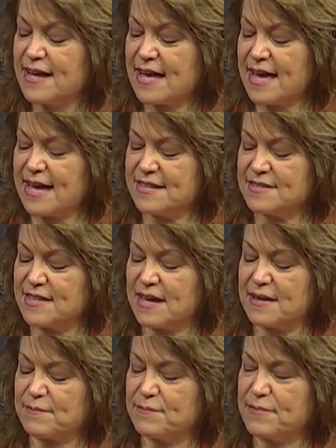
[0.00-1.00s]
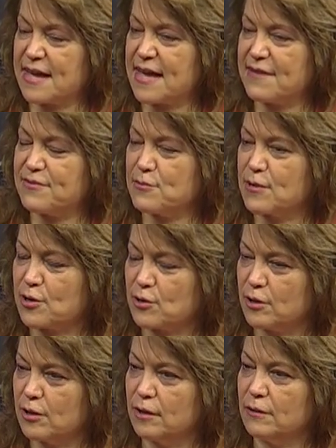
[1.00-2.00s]
and they gave you a
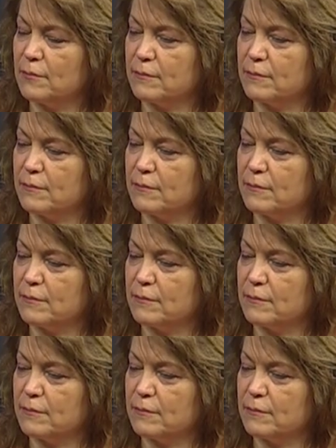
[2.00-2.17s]
girl